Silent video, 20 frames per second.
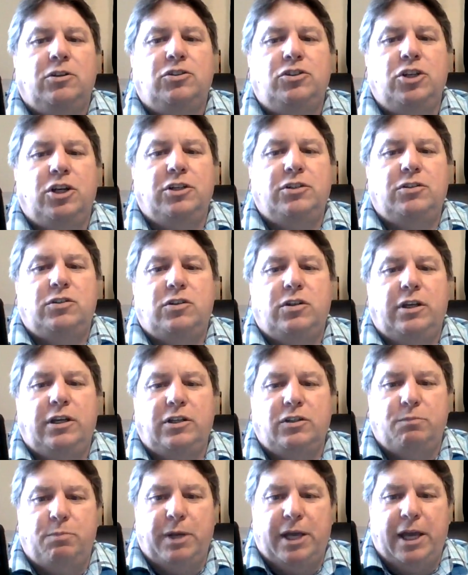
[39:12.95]
just
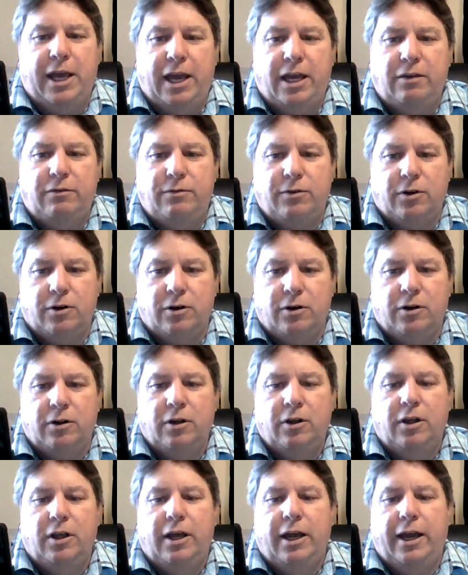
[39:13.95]
his behavior
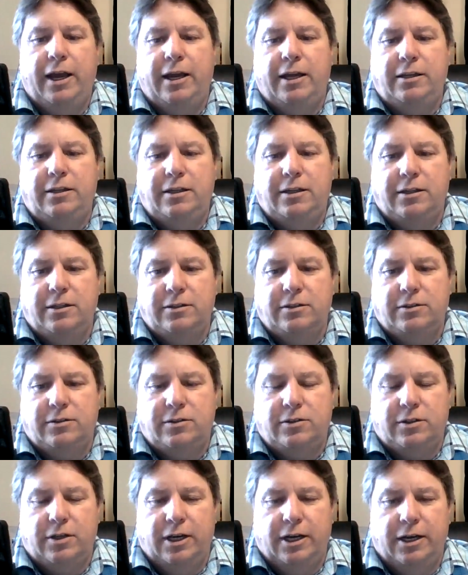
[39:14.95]
and
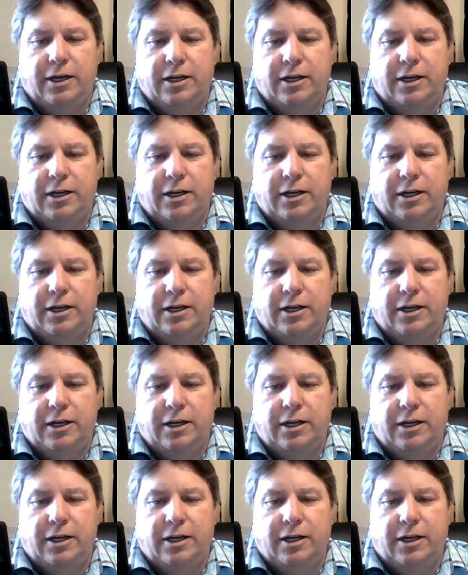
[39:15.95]
his